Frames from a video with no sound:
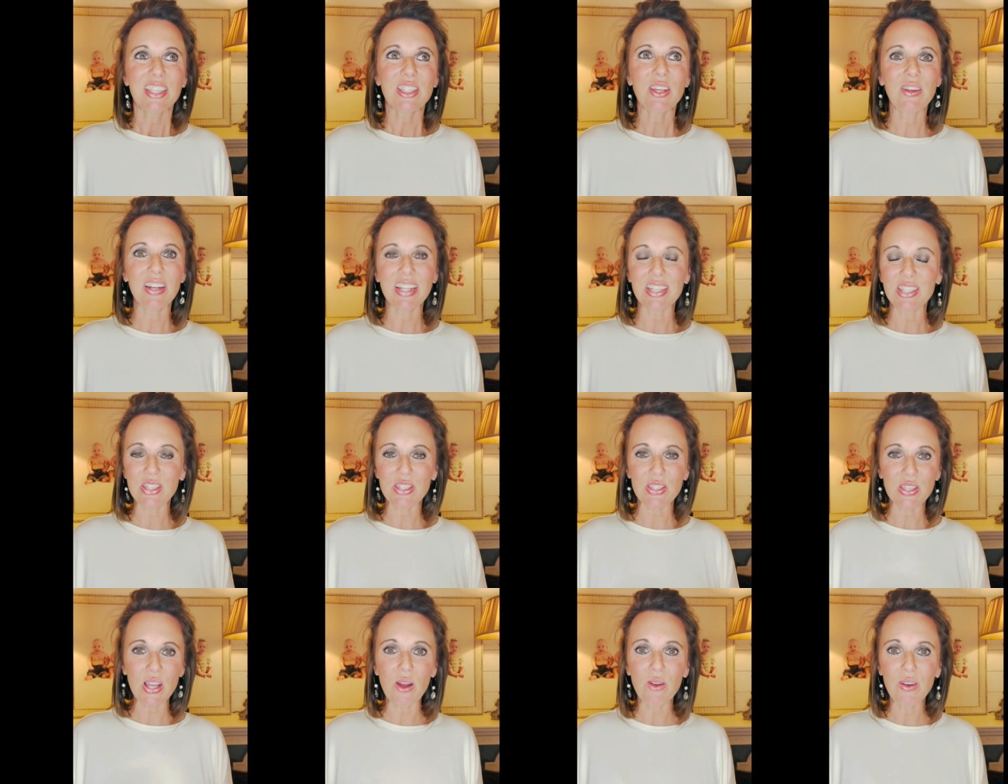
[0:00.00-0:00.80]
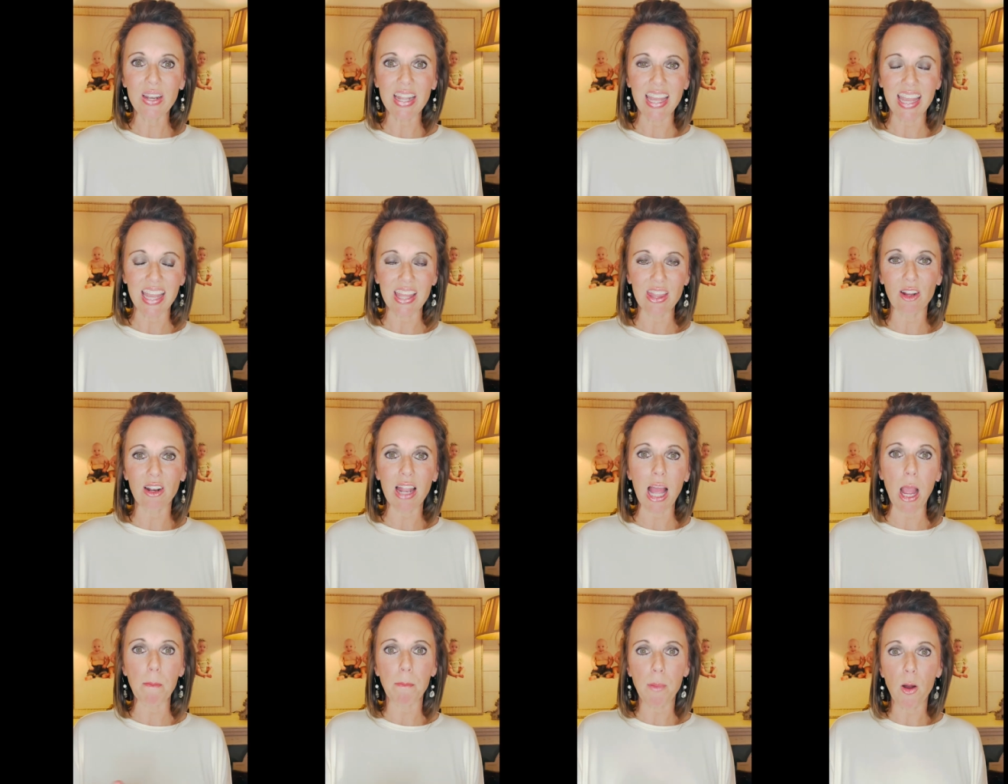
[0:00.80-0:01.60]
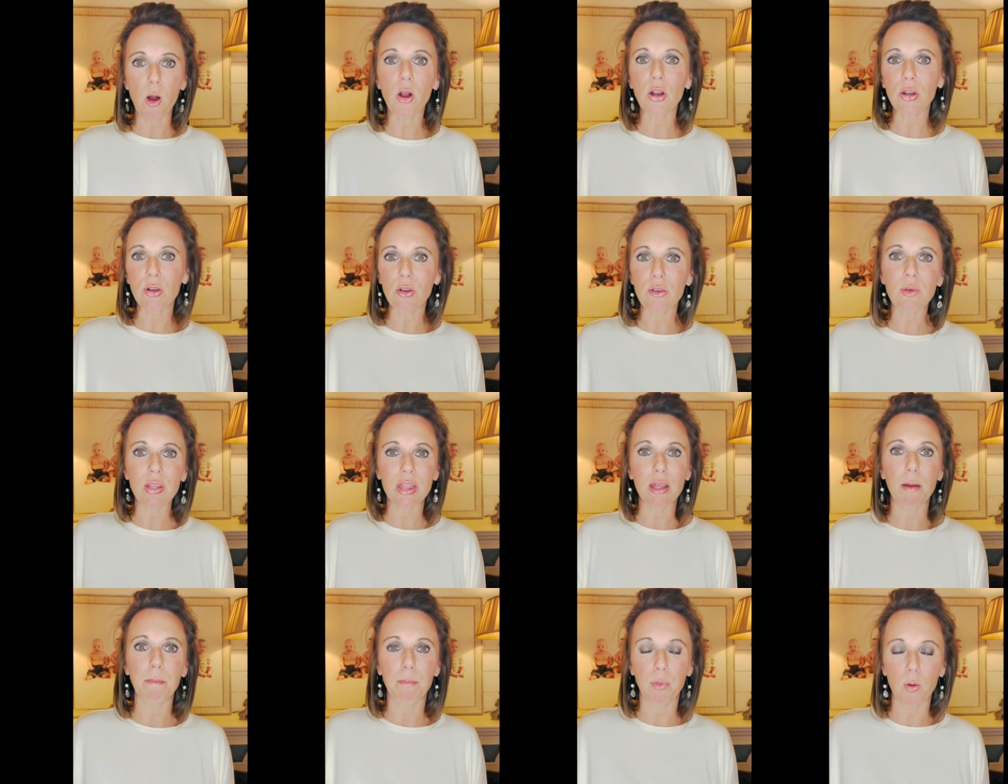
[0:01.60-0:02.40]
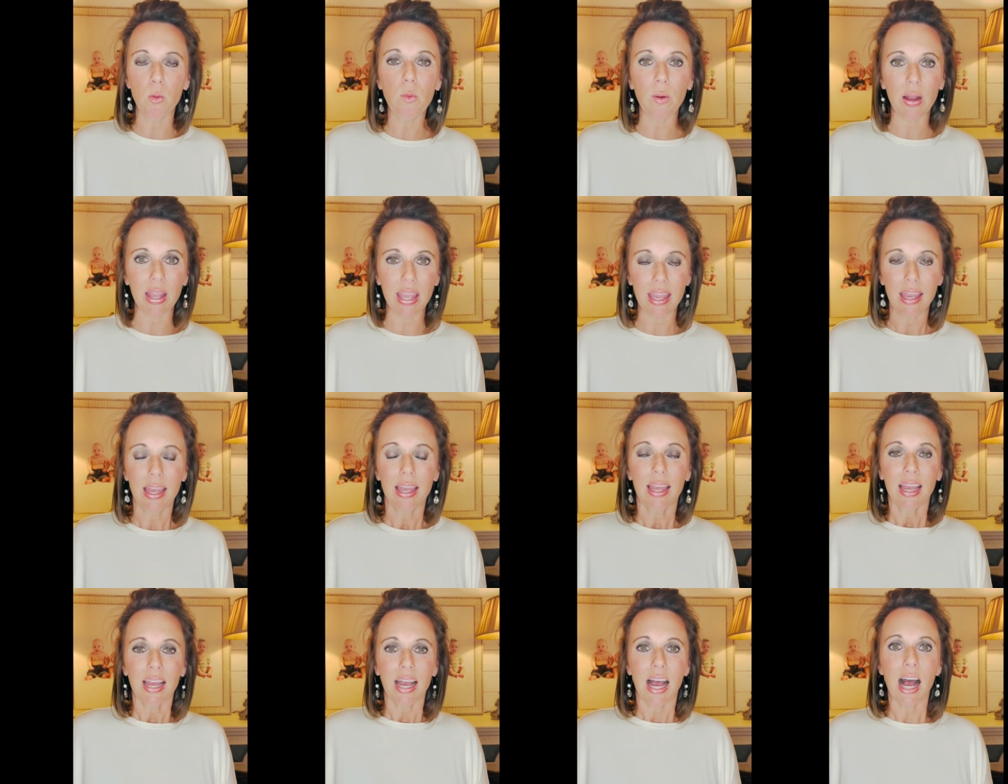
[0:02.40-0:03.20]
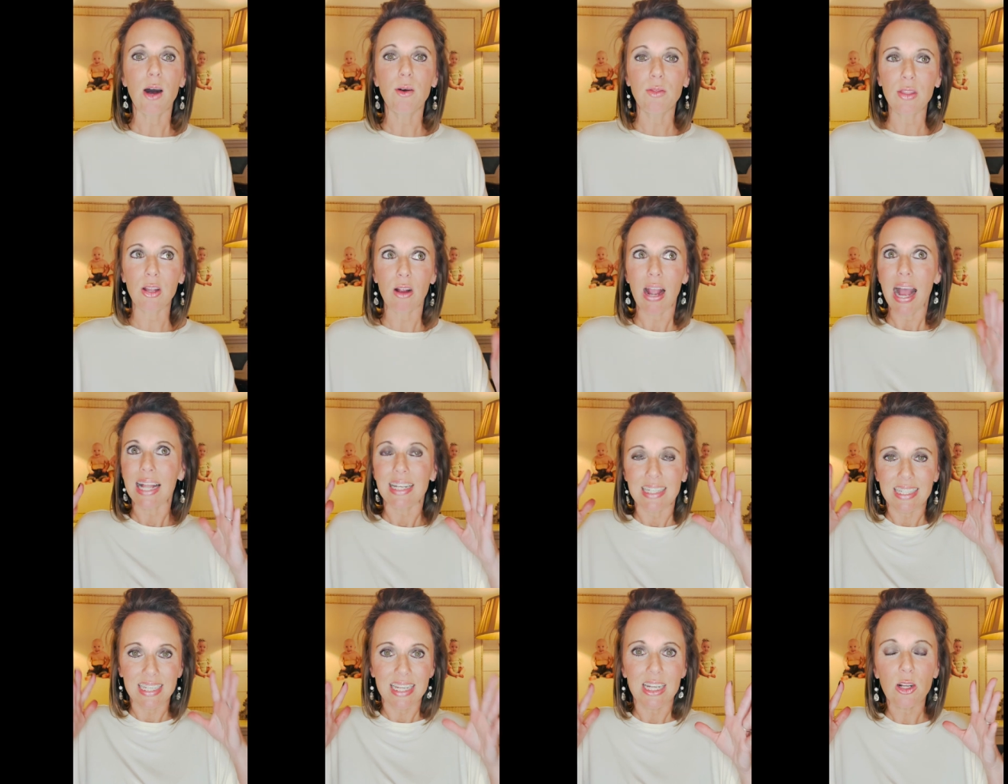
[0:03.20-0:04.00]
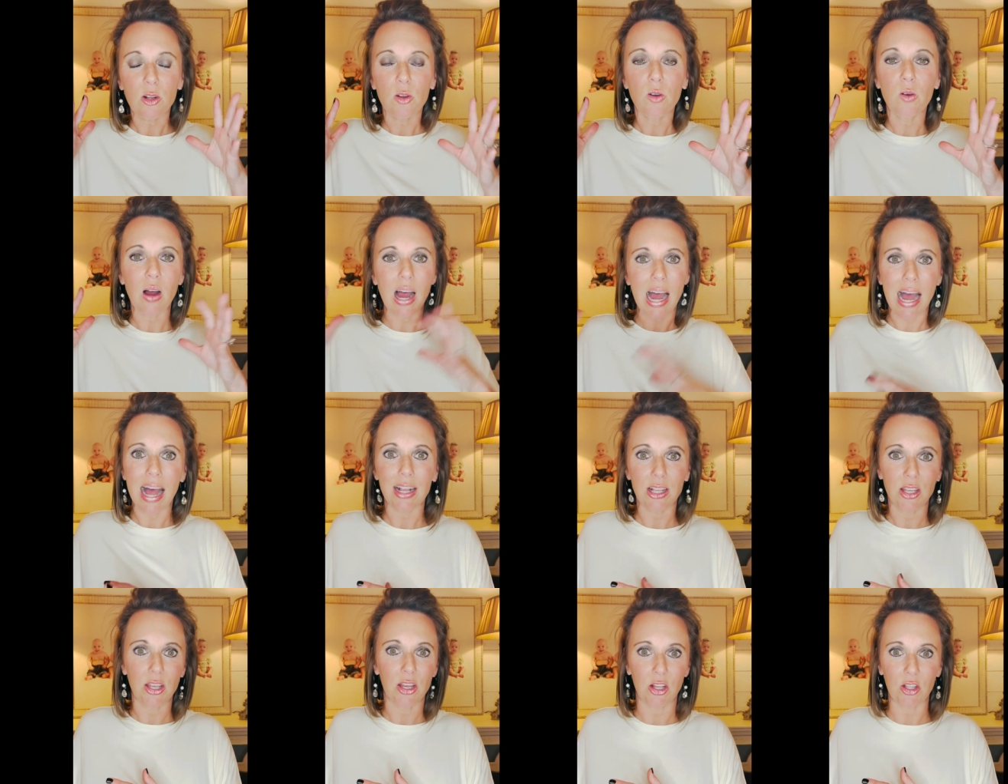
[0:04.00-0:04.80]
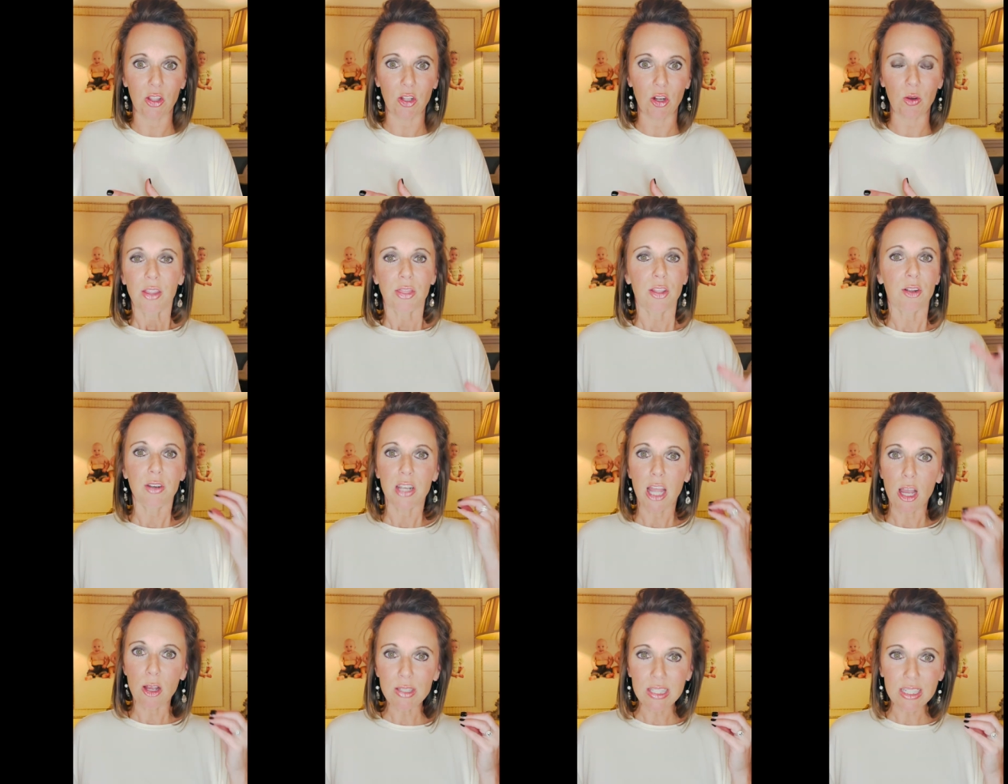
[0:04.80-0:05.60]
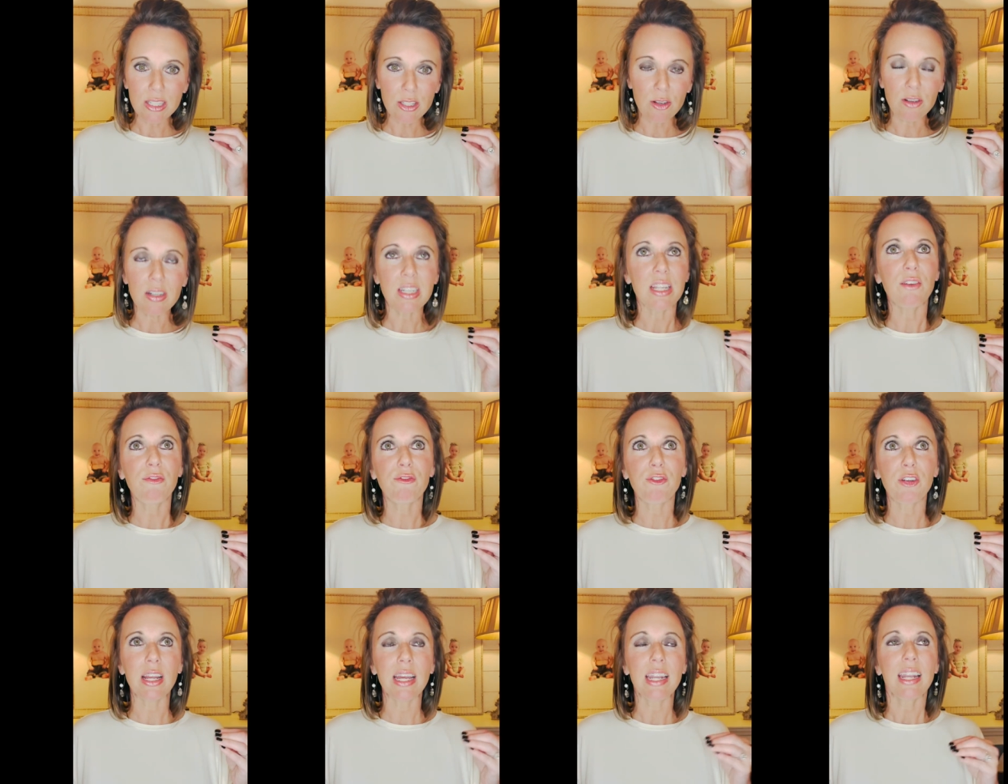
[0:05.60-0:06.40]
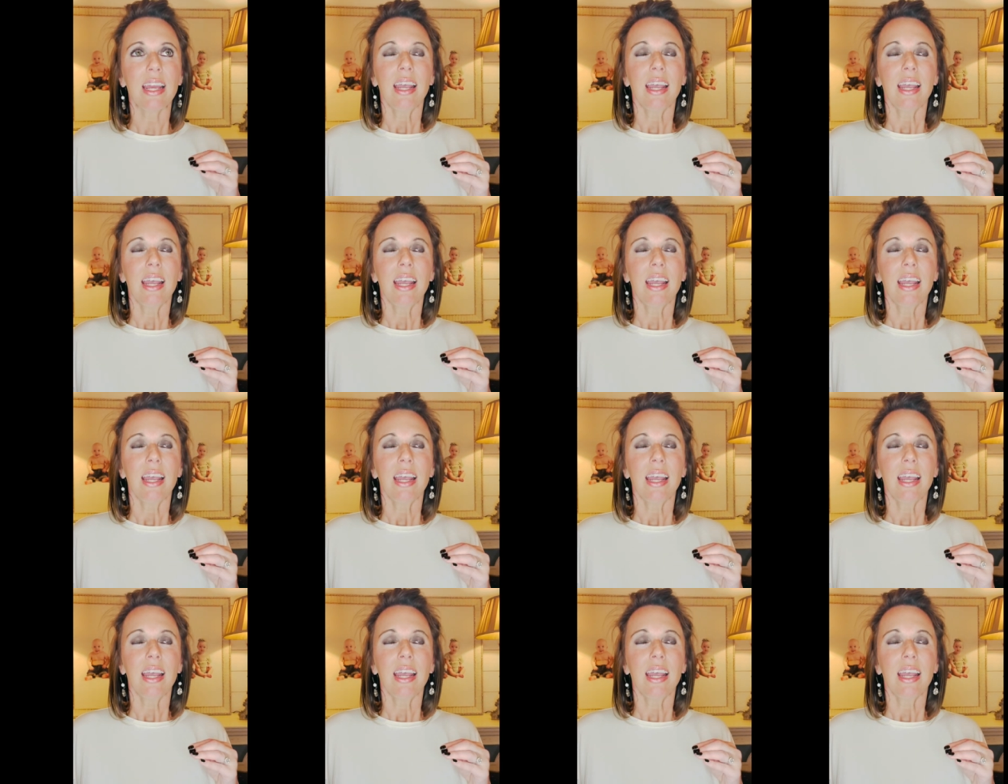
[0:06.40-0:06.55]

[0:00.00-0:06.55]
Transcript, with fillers: So it is so neat. They're like partnered with a boy on their identical eye color. Their noses are different,